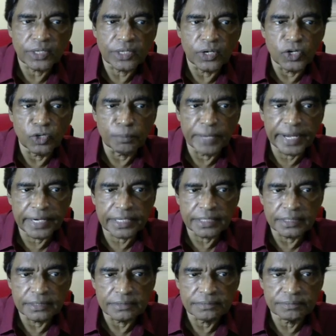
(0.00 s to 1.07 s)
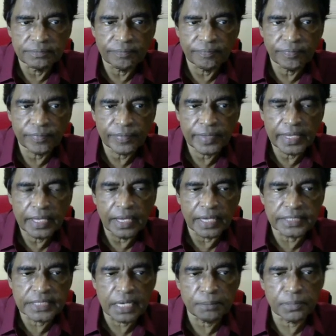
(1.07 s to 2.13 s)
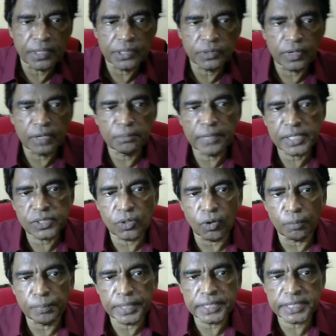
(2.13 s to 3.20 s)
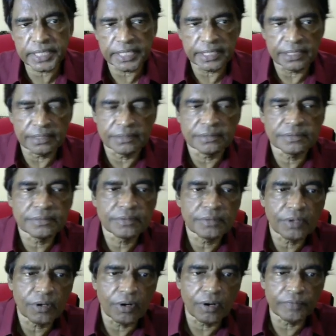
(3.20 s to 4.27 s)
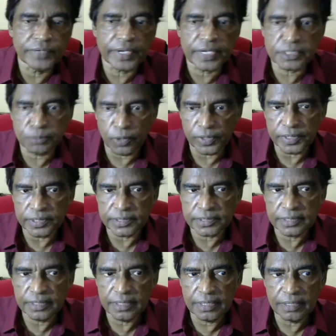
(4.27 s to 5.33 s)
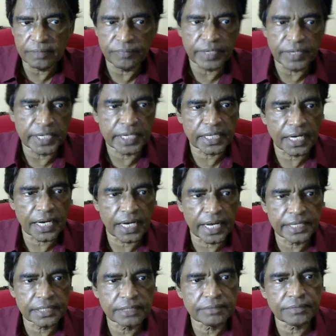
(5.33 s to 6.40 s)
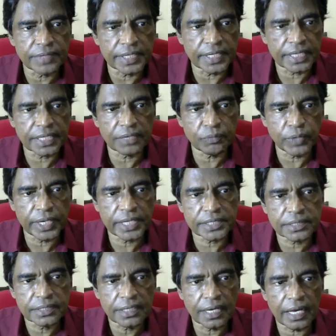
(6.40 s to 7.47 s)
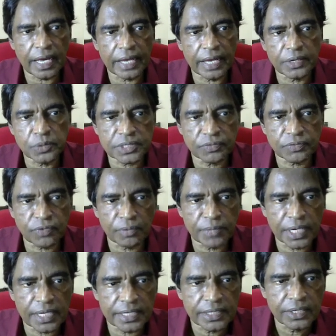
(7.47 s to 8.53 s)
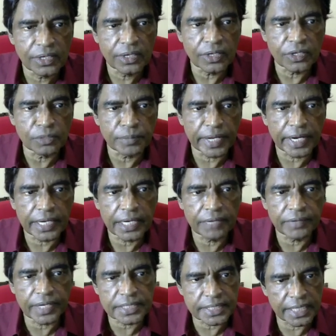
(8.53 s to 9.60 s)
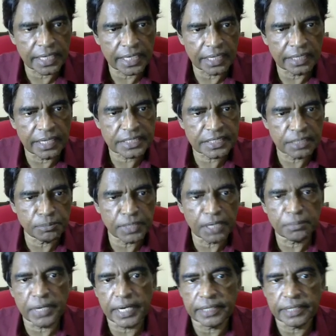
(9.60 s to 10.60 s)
numerical. Example, you want to measure obesity of your respondents. We take the height, we take the weight, and use a formula. Numerically, we can say that's a BMI.